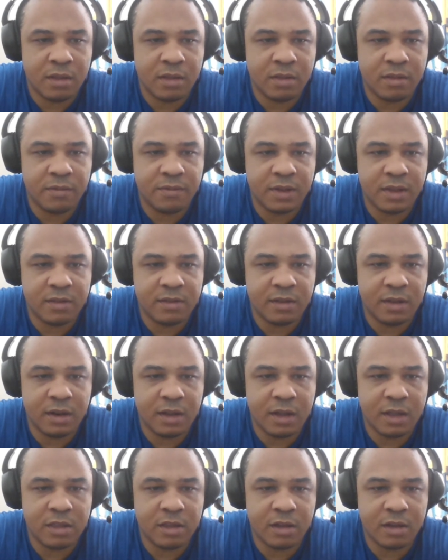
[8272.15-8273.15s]
The fuzzy
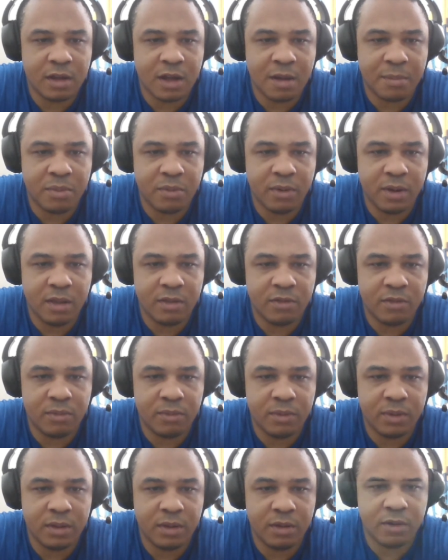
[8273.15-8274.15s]
logic operates
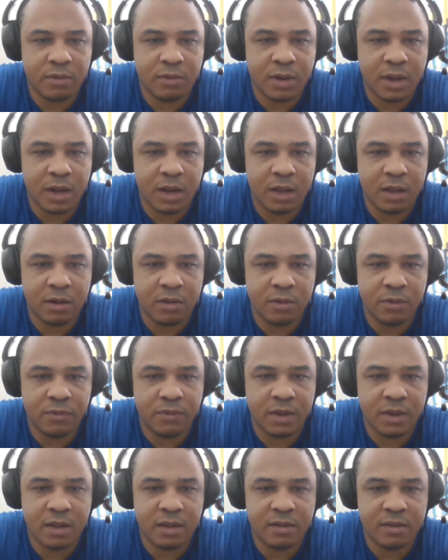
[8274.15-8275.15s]
with creating a new
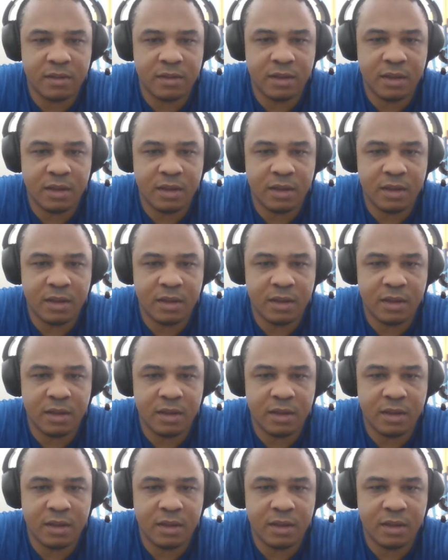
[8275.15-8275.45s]
fuzzy.